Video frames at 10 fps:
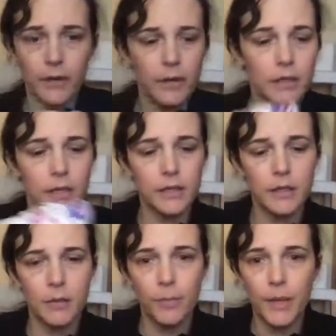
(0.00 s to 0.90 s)
I think that's
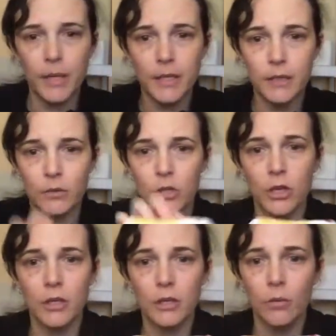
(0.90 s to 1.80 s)
the biggest thing I want to show
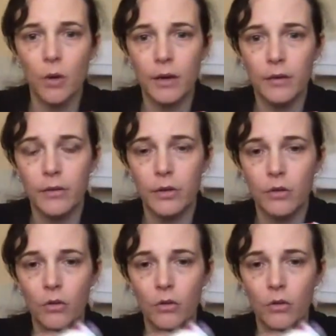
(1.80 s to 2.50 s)
you, is it's wider through the